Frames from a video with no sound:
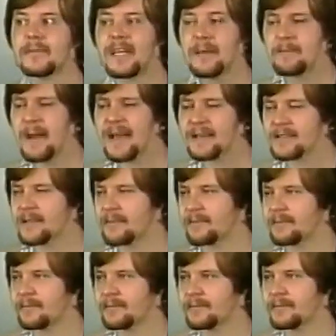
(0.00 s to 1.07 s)
He makes them.
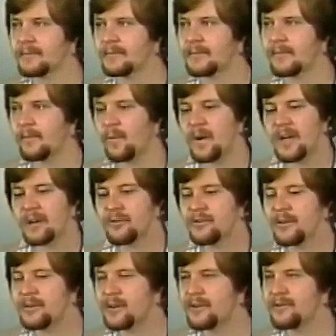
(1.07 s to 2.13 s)
We
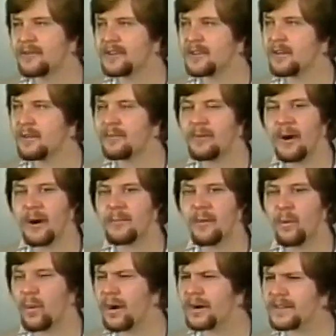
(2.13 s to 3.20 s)
contribute a physical part,
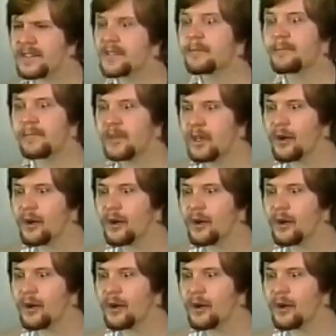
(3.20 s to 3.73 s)
but where is the,